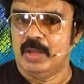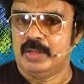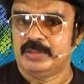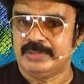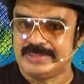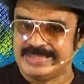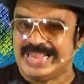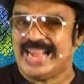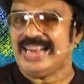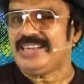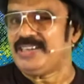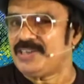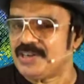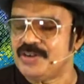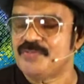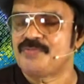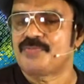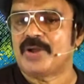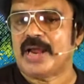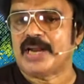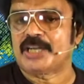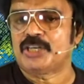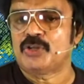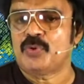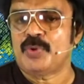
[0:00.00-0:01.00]
that
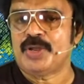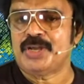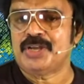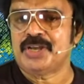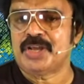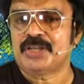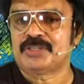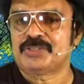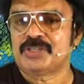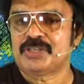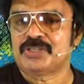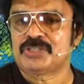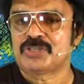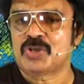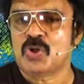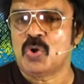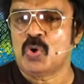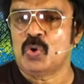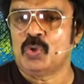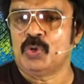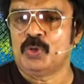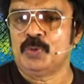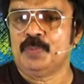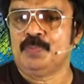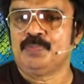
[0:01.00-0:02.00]
refractive index is
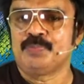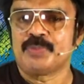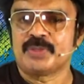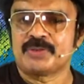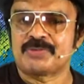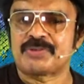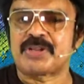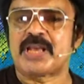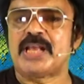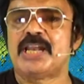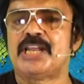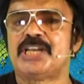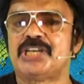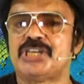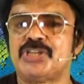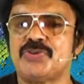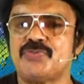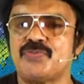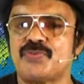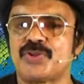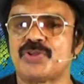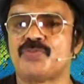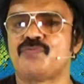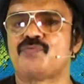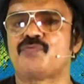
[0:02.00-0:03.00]
called relative
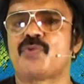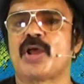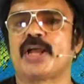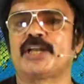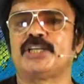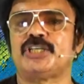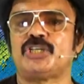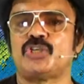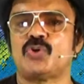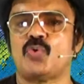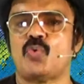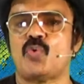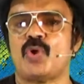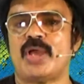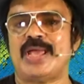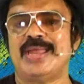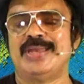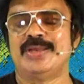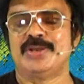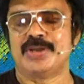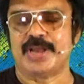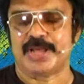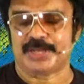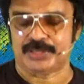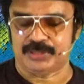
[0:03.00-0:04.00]
refractive
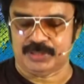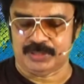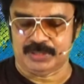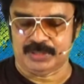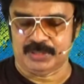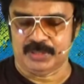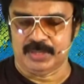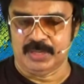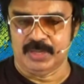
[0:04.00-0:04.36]
index.